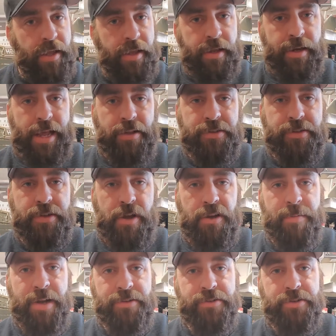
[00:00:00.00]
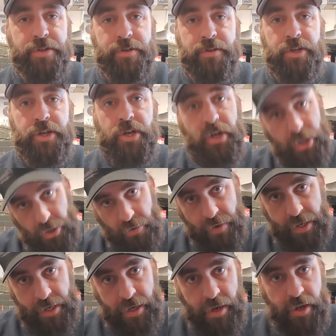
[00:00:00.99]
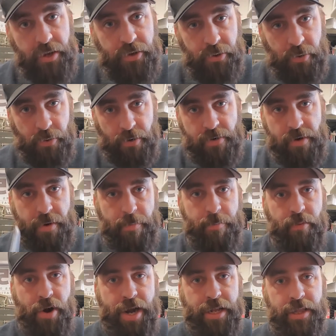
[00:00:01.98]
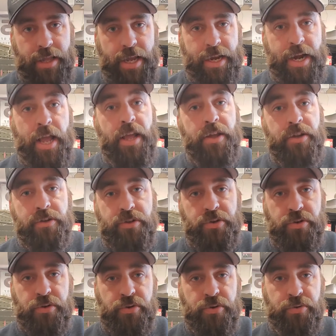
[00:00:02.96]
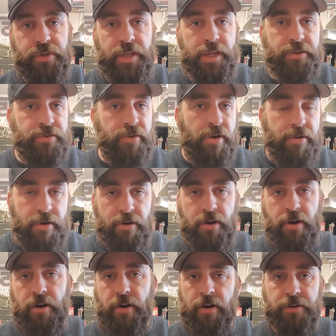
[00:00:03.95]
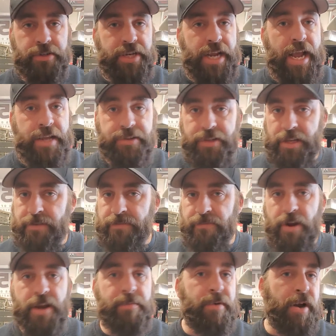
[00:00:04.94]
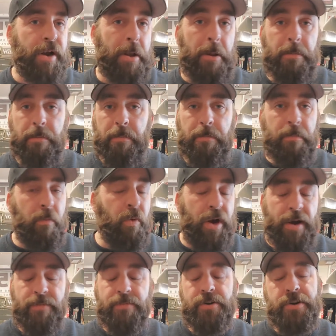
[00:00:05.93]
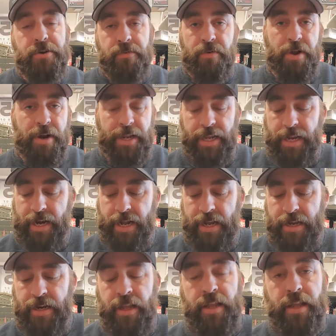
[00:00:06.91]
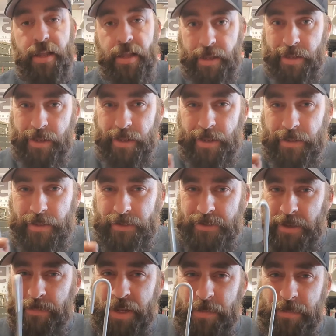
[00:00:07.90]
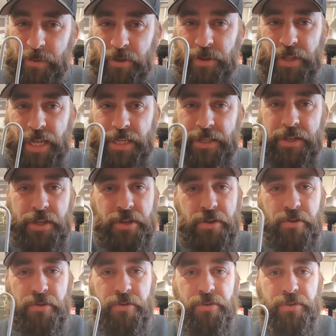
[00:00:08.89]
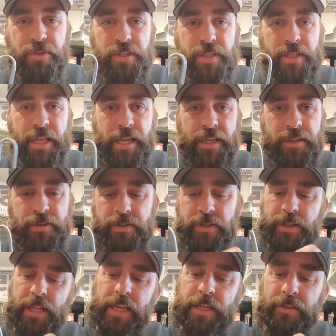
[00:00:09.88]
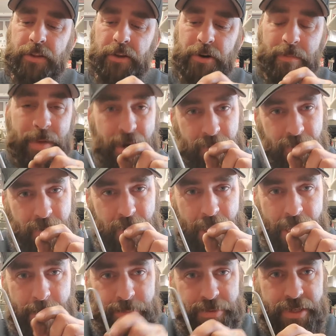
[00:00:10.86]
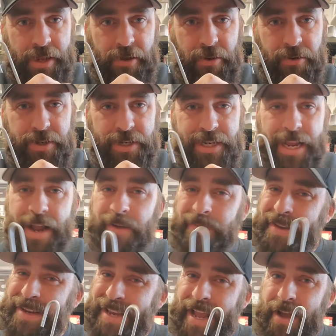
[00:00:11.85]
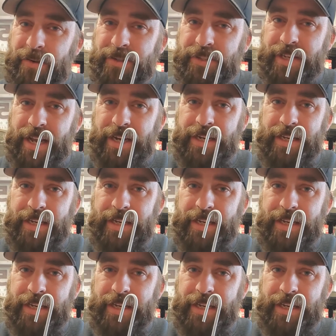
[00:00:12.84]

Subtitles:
Now let's talk about securing your brake line to the truck or car, chassis, frame rail, whatever you're running it on. Some people like to use things like little metal clamps that hold it down. The downside to